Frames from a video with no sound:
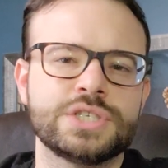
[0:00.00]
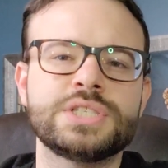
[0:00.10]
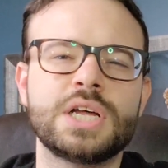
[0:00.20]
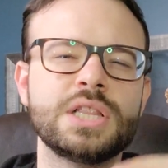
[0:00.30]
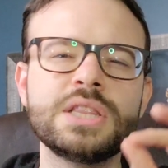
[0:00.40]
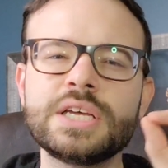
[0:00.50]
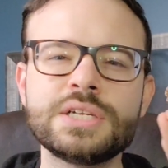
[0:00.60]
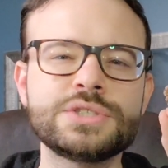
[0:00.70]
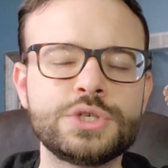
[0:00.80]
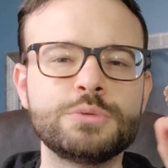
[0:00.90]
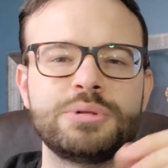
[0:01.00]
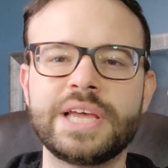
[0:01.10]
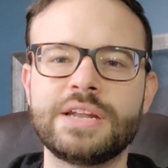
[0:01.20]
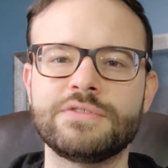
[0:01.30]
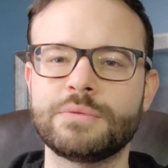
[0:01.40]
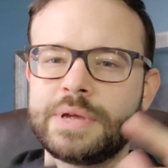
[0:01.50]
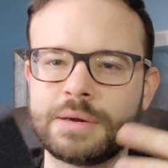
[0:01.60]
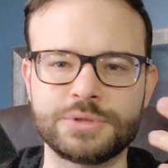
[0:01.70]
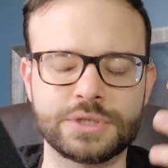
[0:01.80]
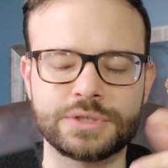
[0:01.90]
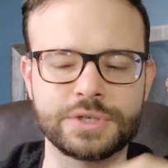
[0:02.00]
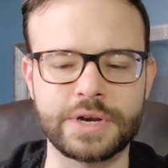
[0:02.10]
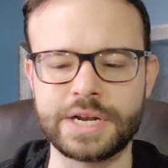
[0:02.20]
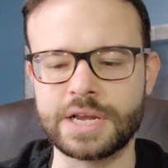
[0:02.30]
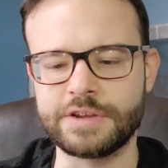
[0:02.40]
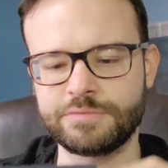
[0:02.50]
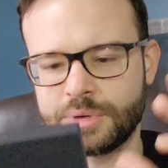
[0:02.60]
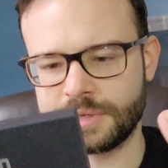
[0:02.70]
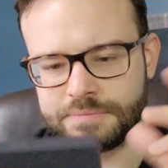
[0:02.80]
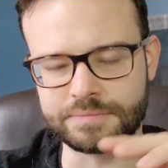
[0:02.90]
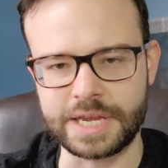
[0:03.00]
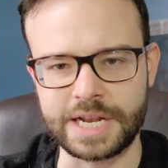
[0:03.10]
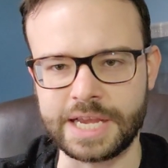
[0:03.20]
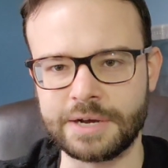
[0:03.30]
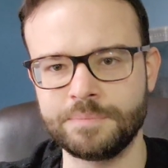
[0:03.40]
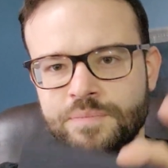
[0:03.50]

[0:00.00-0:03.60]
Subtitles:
just a little too plain for me. I'm sure it's a great knife, but anyhow.